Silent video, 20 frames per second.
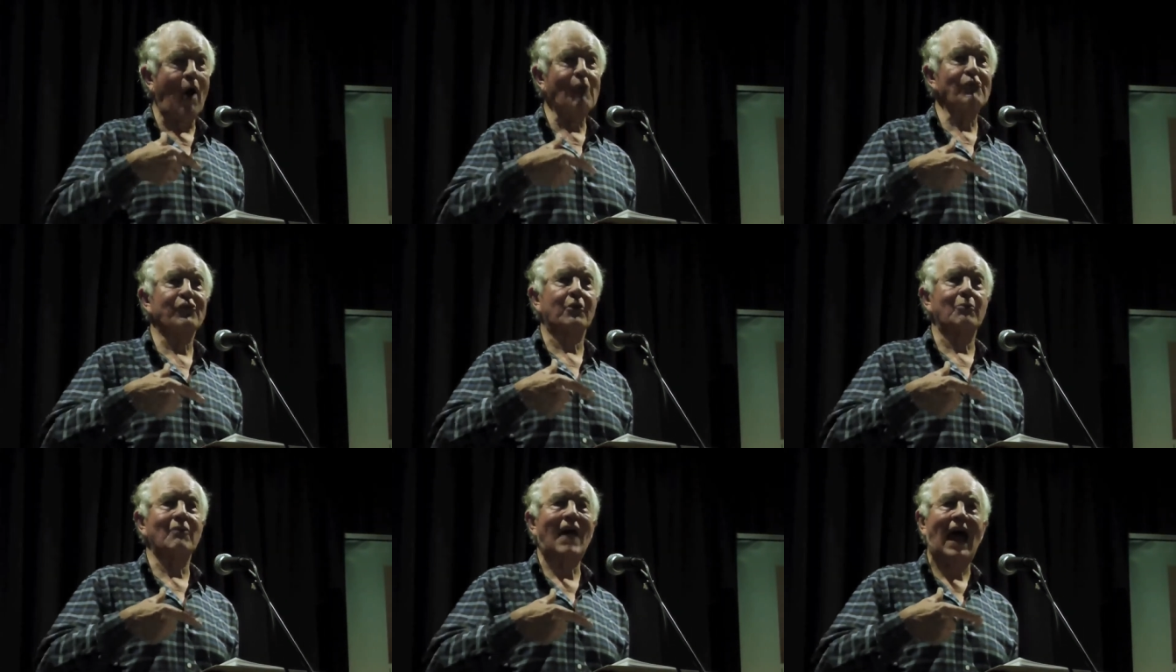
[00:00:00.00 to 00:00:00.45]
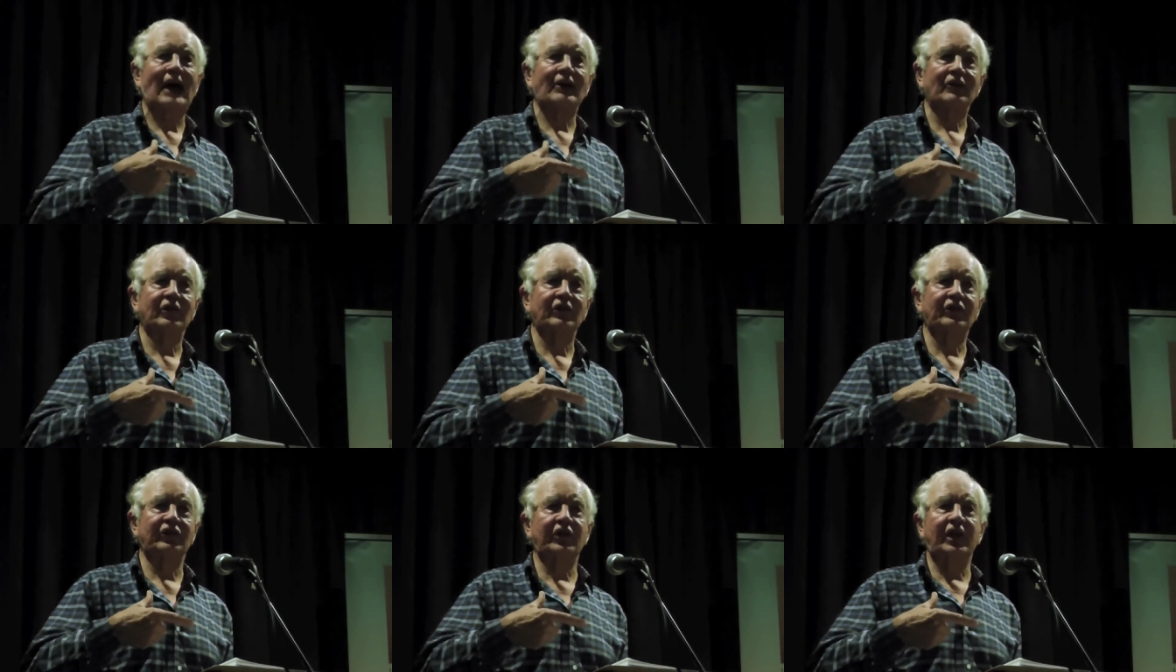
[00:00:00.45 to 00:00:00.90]
on from
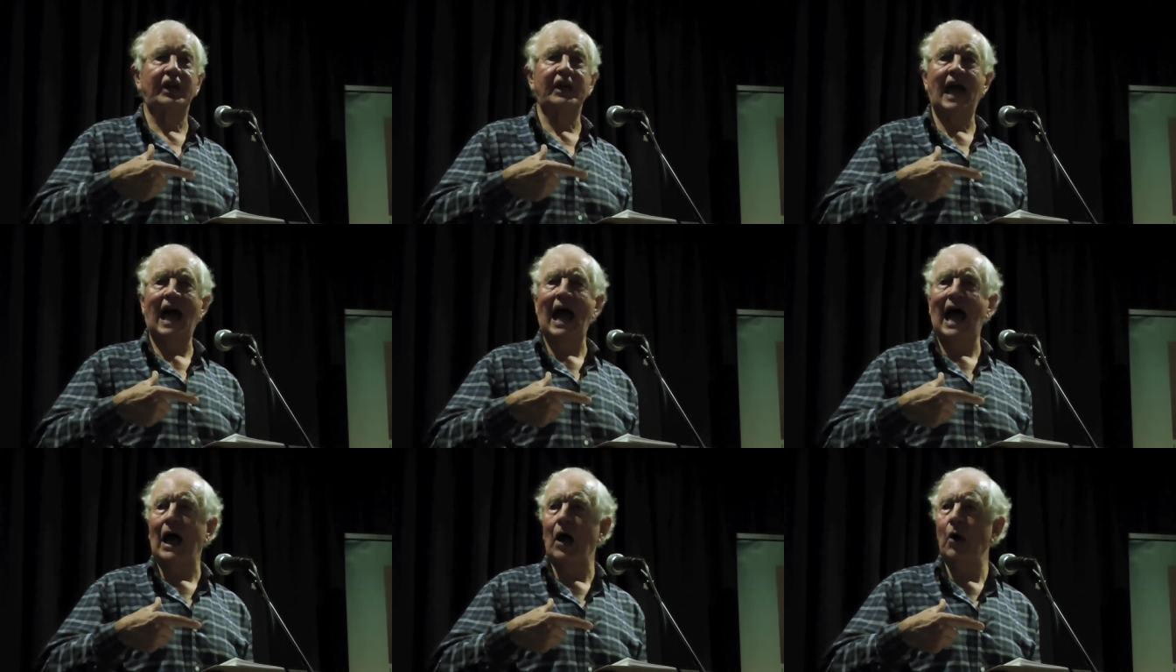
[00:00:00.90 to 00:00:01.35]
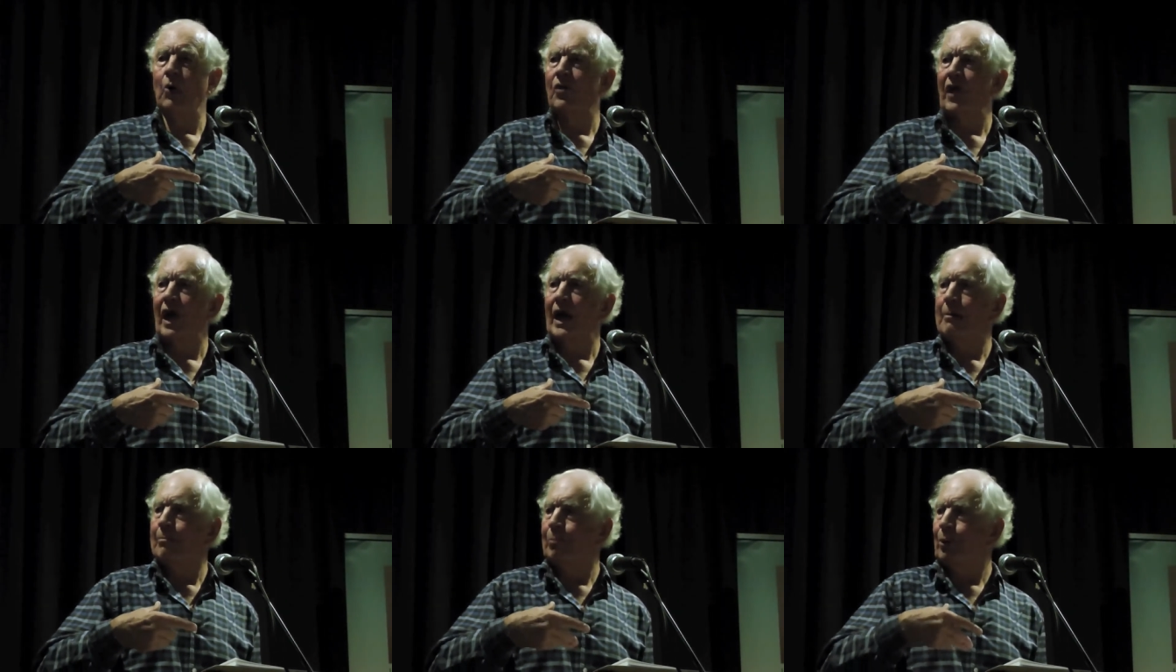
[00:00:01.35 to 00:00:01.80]
that to see how
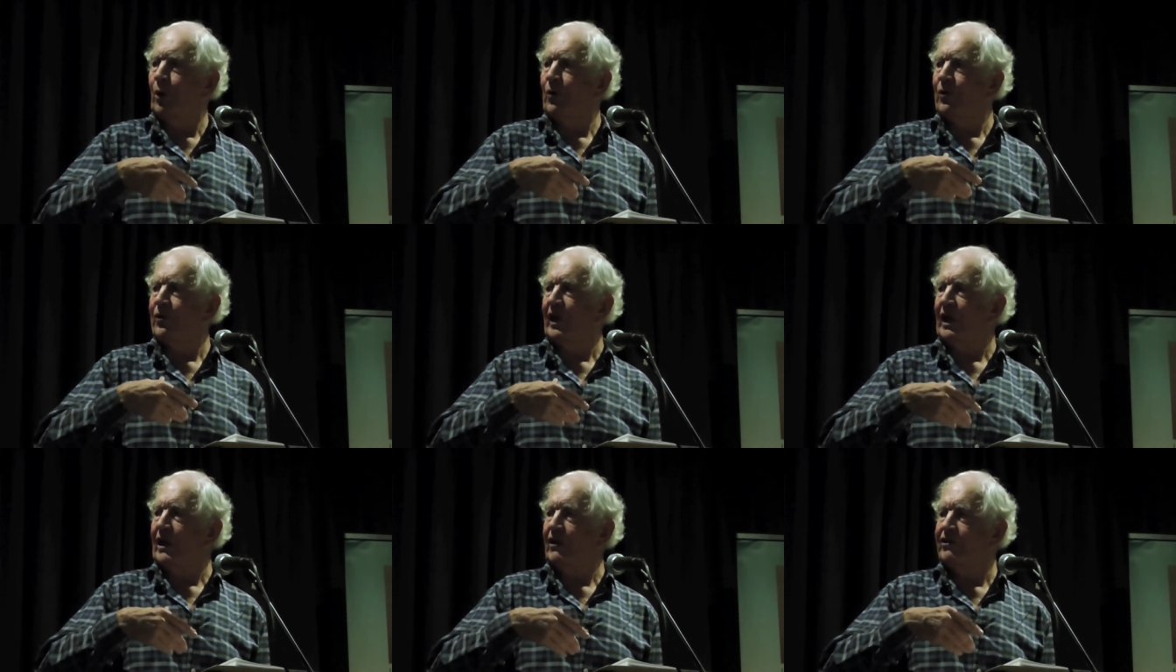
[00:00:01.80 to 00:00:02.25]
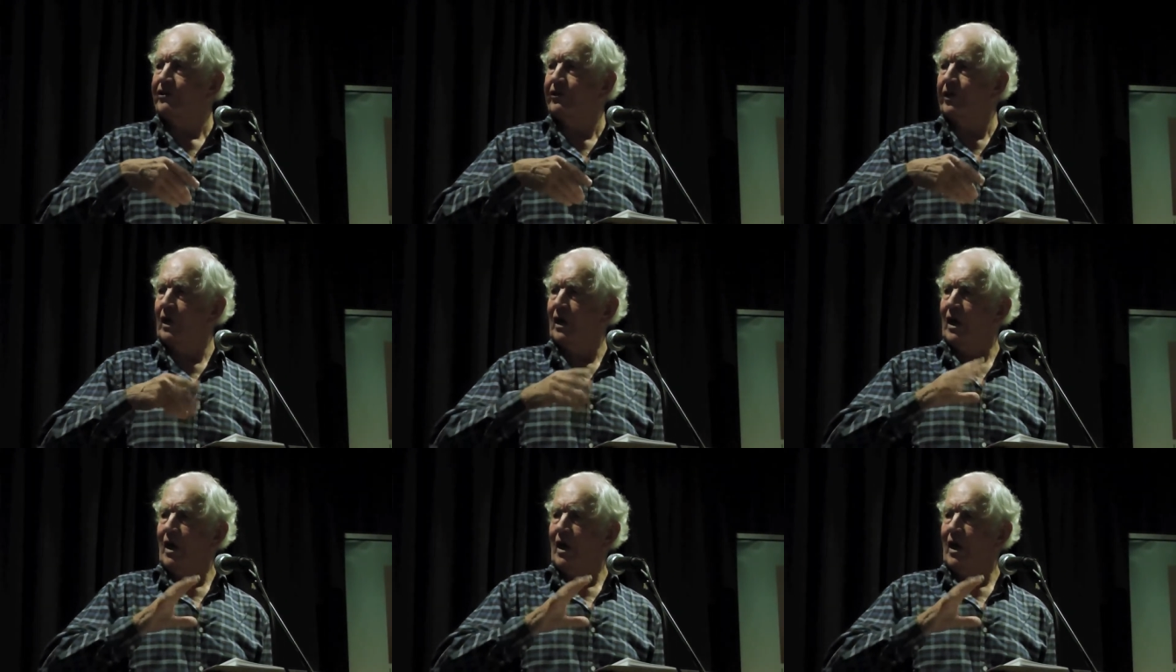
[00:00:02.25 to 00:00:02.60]
they put these